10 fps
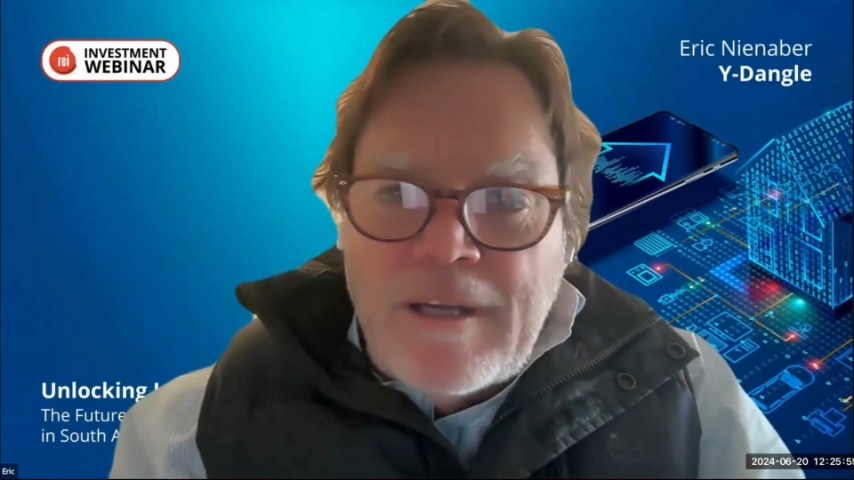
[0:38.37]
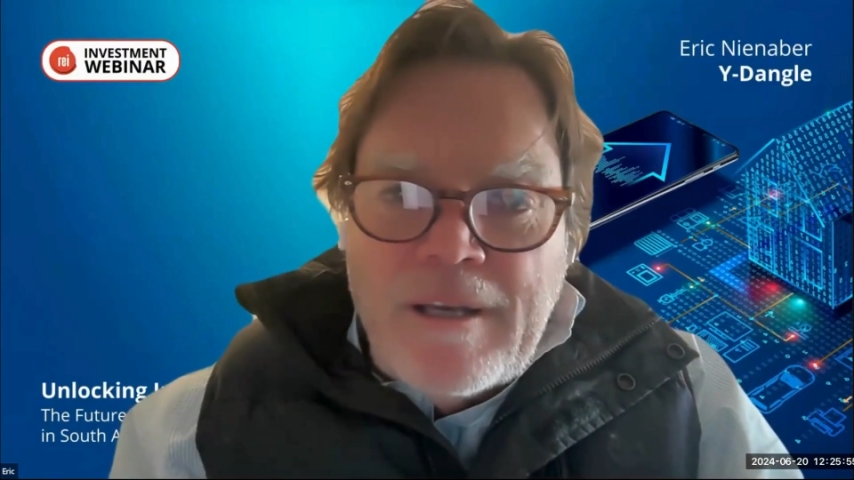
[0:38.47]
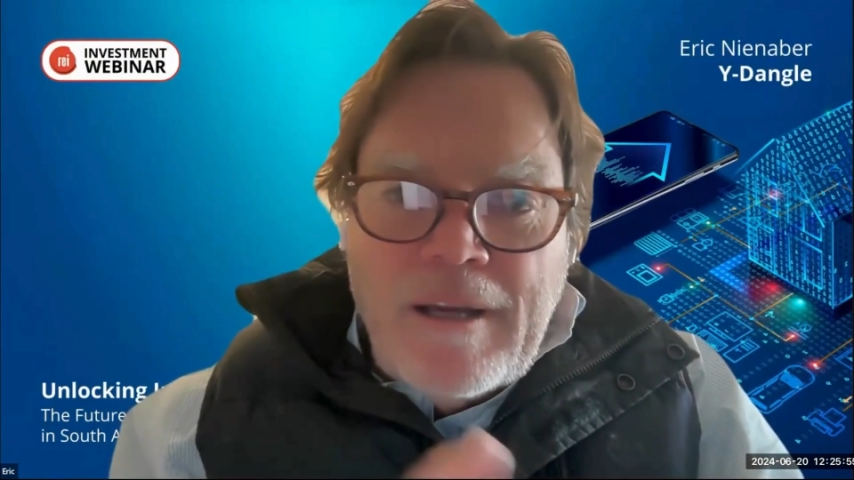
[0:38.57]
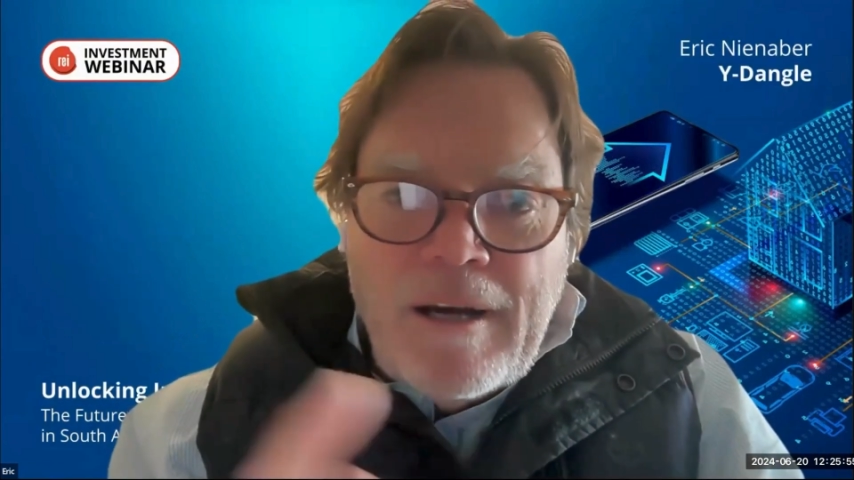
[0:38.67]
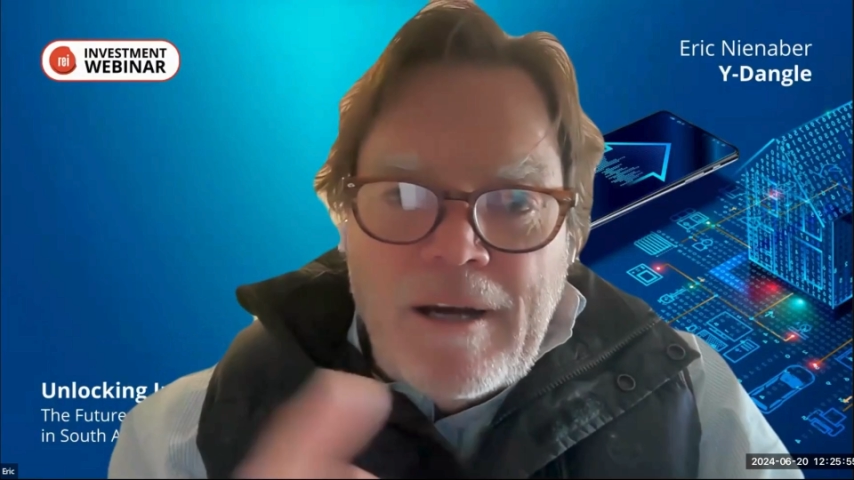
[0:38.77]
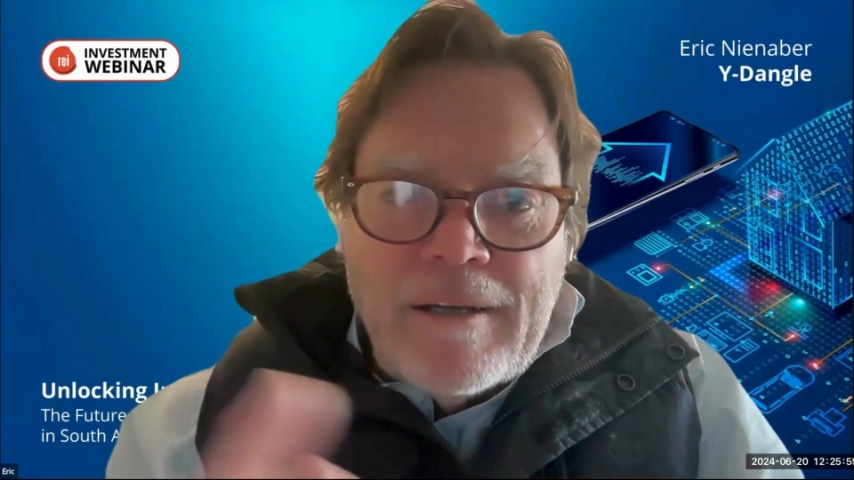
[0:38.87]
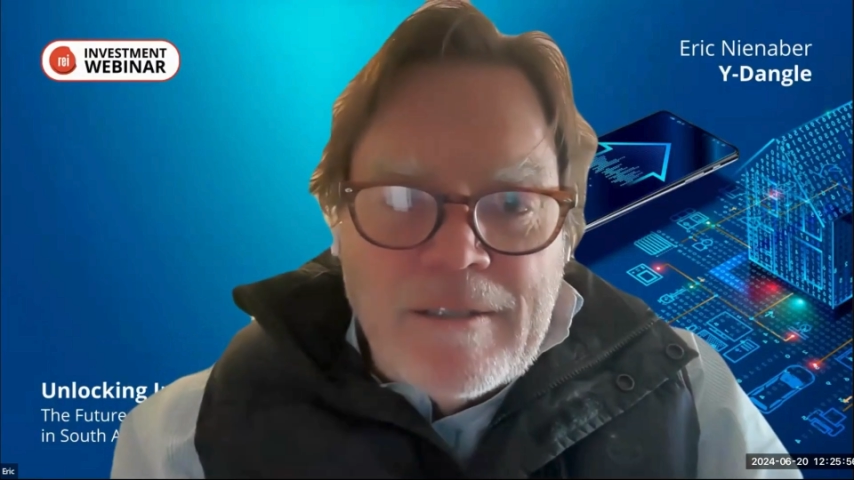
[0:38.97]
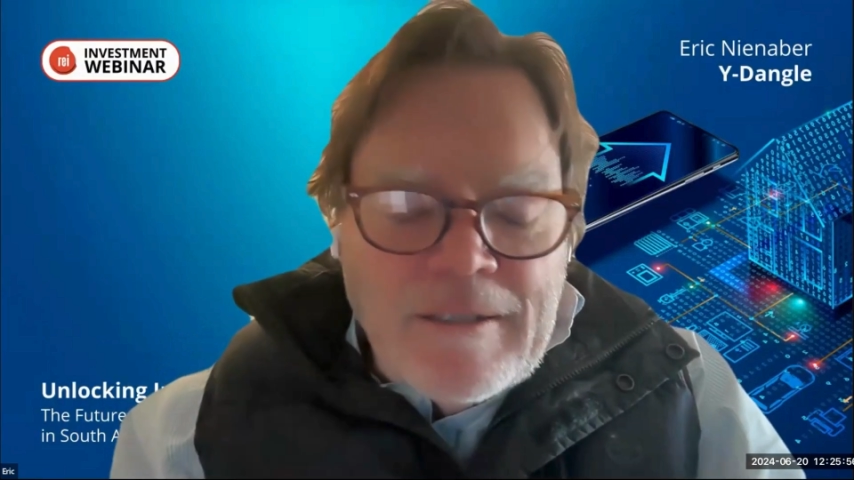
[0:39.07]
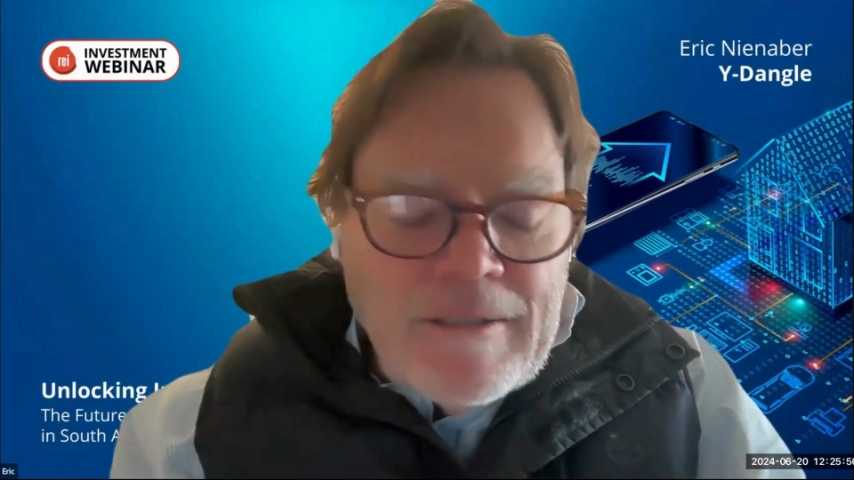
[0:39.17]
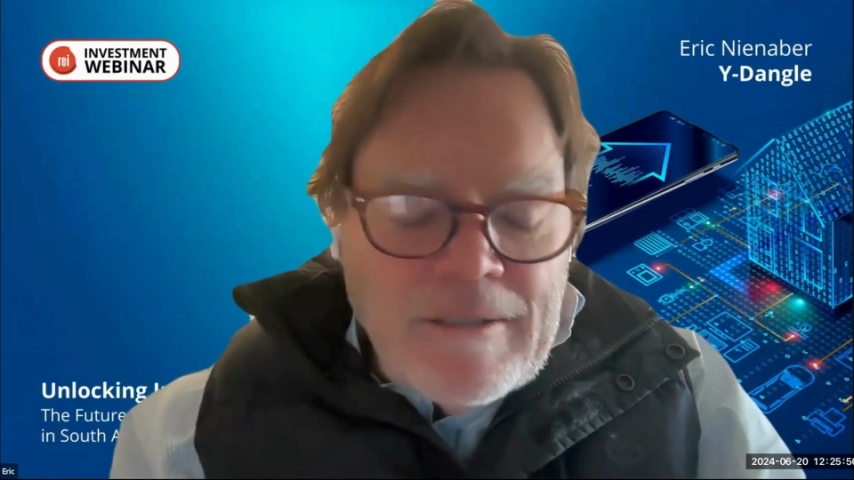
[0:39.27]
and
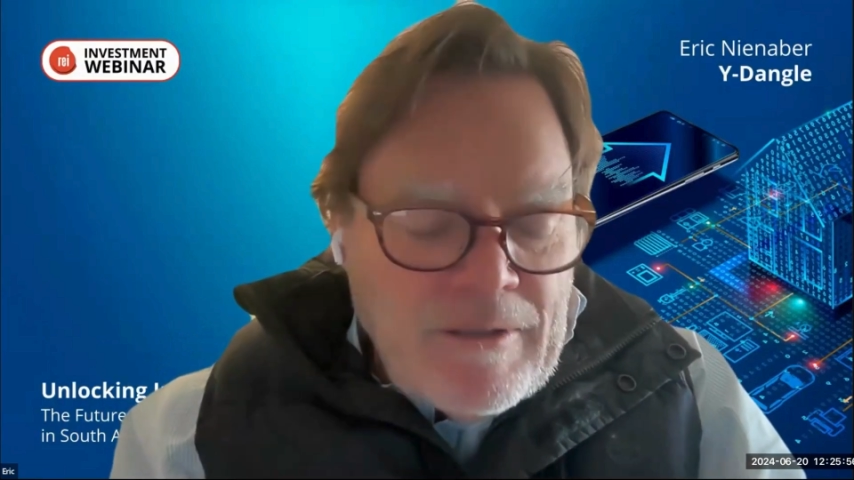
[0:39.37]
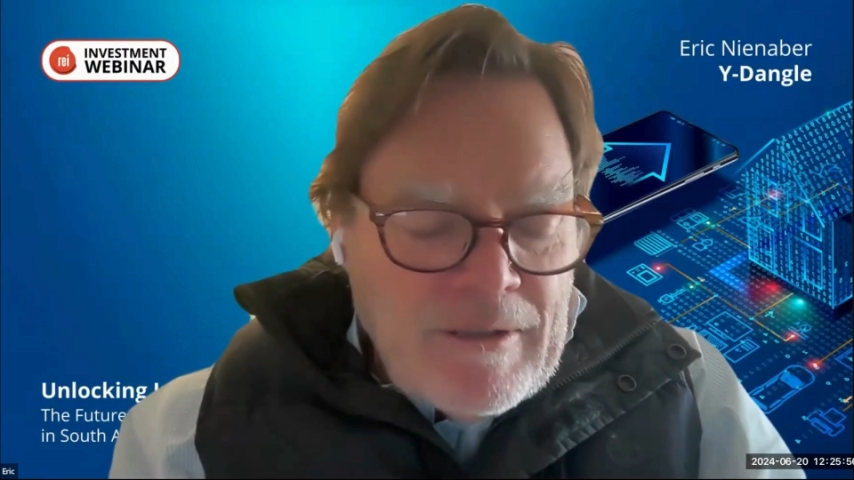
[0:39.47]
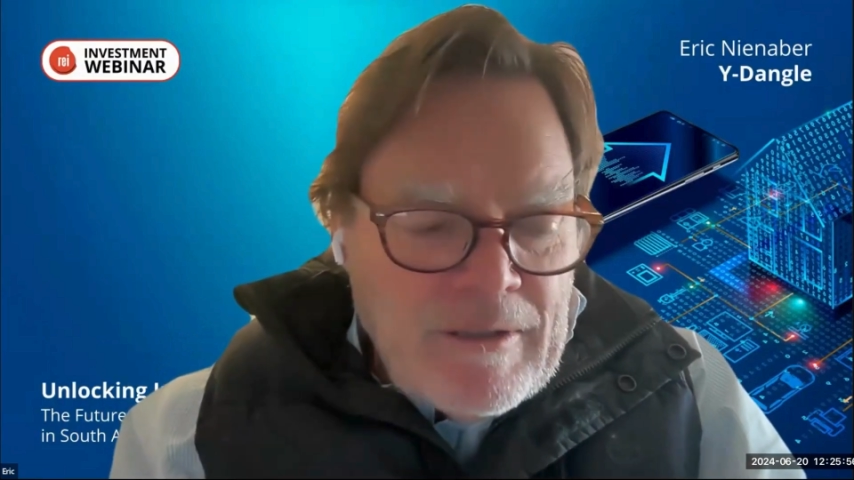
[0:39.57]
I